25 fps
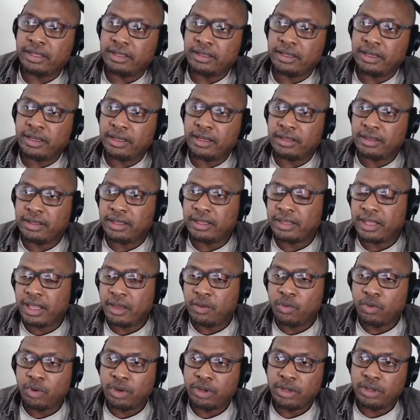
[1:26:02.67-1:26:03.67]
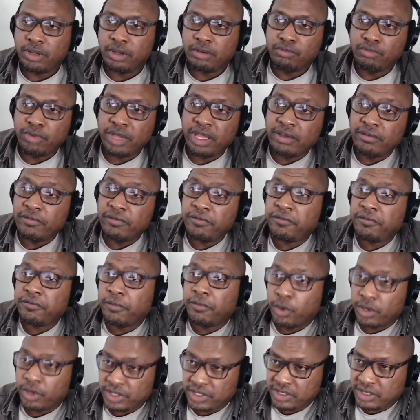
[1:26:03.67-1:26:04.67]
they that they want to
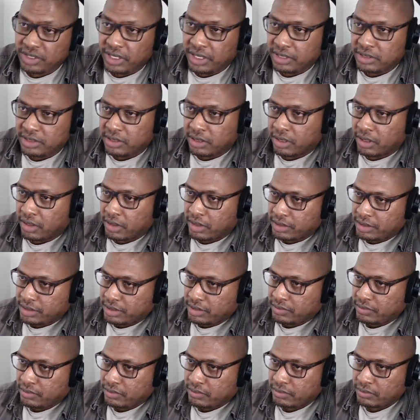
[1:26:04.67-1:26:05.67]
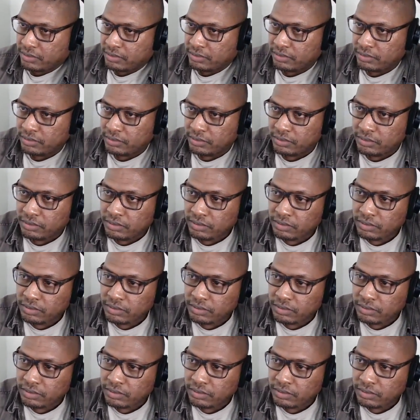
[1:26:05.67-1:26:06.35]
reinforce these laws. Yeah.